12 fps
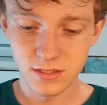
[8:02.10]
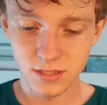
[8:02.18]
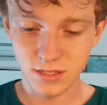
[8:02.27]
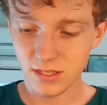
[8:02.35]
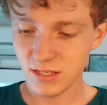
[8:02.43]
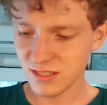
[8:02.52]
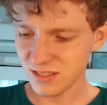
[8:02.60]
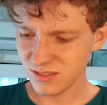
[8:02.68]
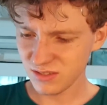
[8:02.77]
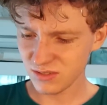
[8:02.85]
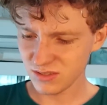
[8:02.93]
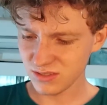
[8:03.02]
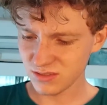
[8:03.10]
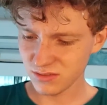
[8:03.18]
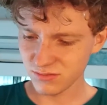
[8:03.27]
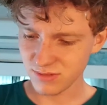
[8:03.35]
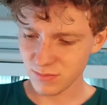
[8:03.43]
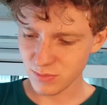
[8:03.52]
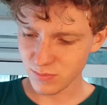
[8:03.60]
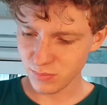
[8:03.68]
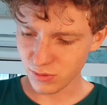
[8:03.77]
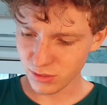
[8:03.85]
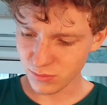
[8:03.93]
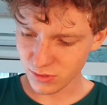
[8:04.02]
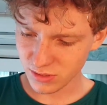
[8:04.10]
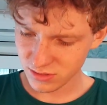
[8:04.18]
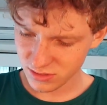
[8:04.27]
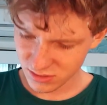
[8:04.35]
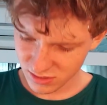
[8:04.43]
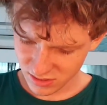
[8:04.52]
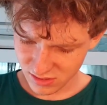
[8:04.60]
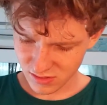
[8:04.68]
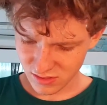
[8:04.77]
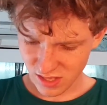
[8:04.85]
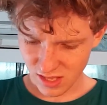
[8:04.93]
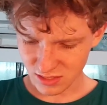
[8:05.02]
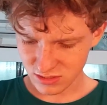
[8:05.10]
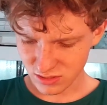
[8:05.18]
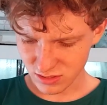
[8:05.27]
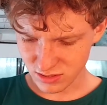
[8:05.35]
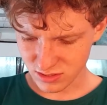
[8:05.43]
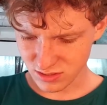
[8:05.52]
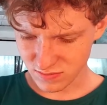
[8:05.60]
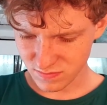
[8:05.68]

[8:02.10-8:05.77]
Okay, got this little rubber bottom on it. Okay, so it's